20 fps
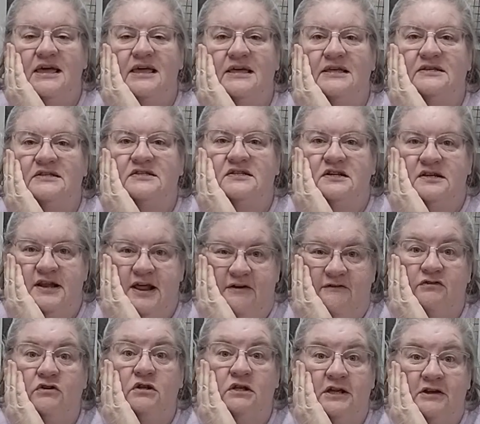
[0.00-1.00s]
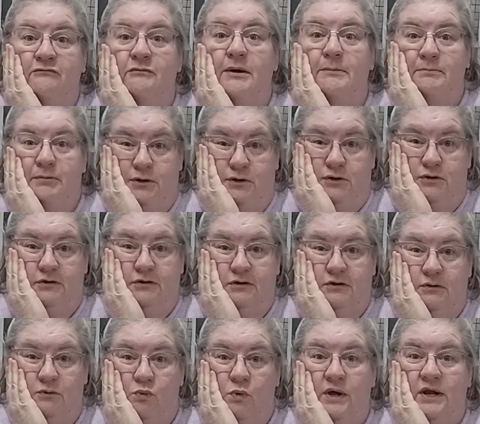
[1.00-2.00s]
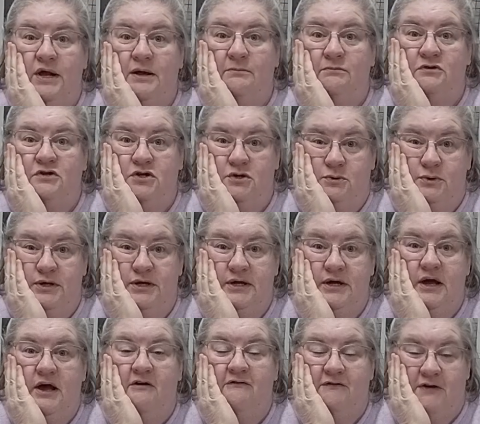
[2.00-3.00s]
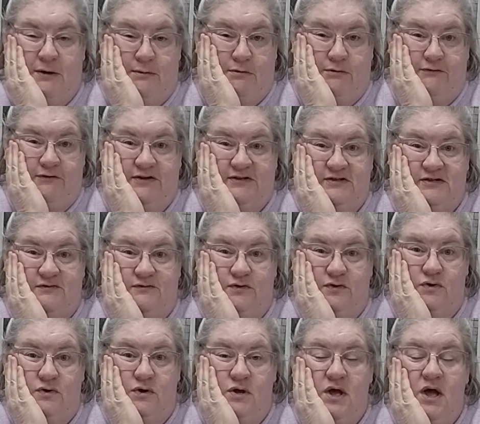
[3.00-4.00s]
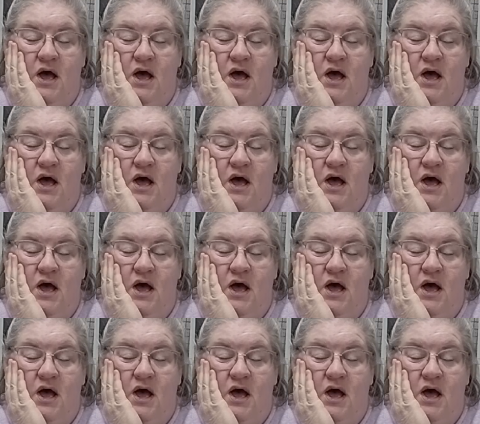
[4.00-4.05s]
is to never leave my booth when I'm doing a fiber festival.